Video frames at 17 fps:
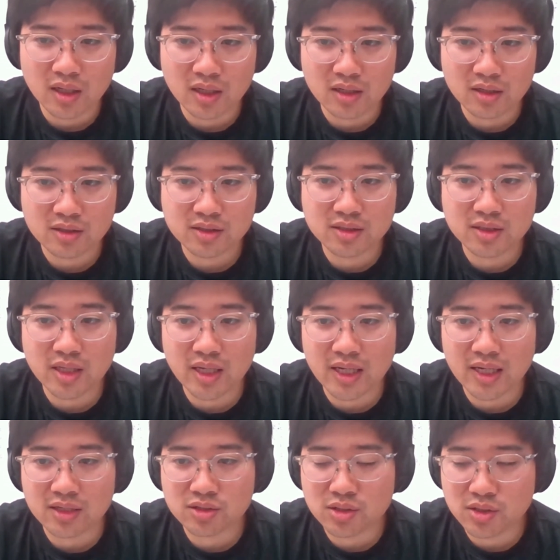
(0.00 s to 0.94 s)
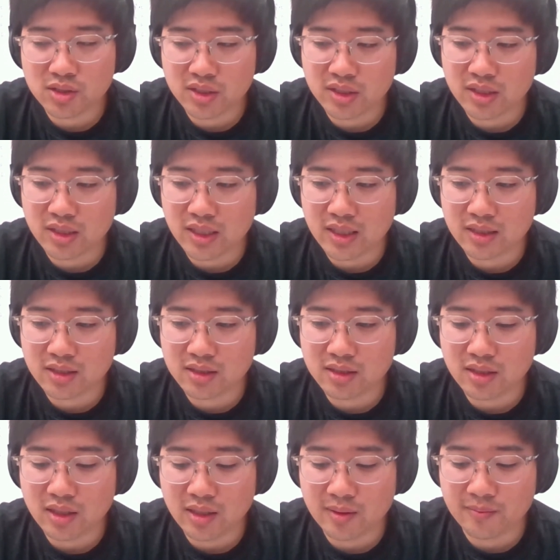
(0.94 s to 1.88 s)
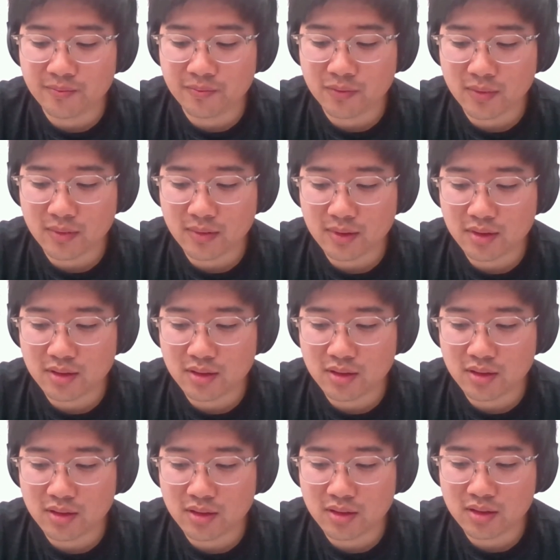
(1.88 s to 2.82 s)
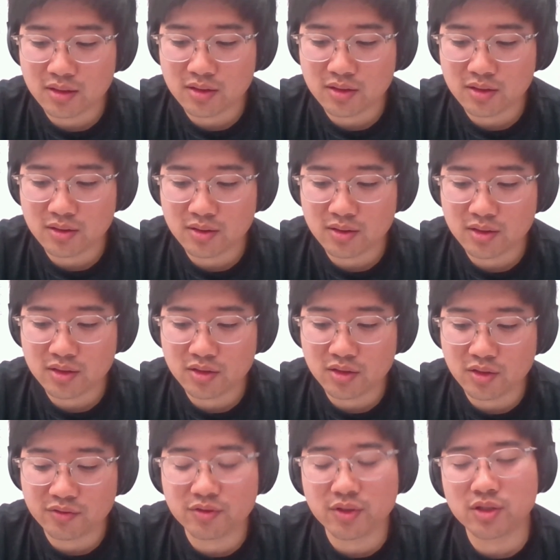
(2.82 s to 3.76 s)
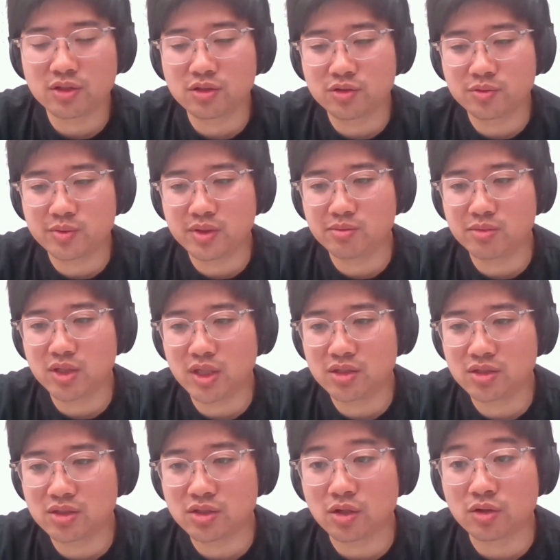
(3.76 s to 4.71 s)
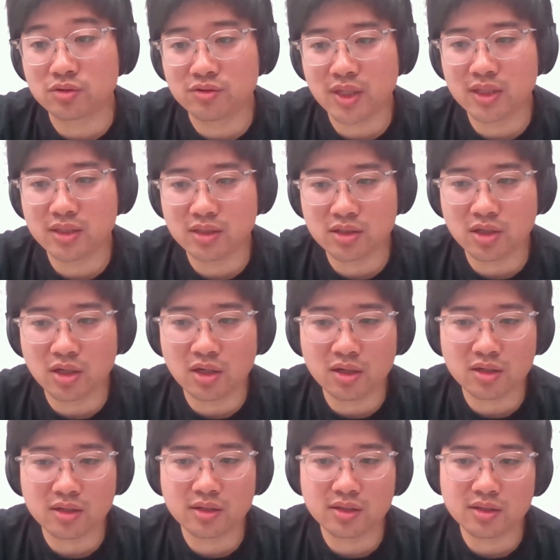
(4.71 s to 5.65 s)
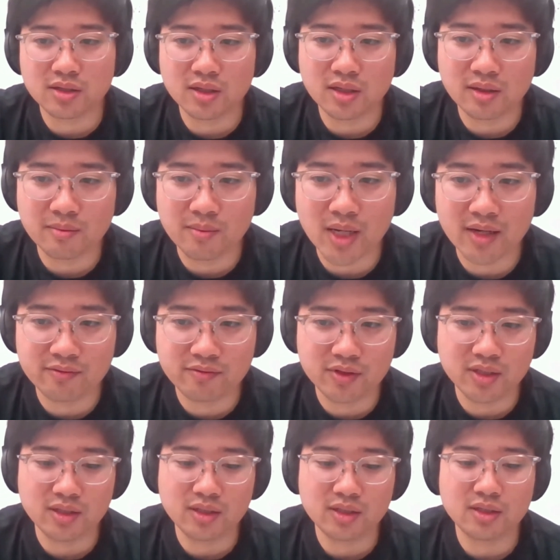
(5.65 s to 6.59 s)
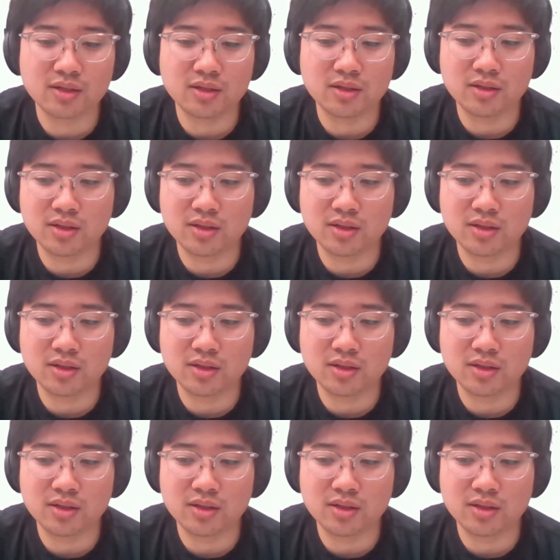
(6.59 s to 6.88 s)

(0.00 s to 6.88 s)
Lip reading: say actually that the software in the loop simulations already talk Mavlink,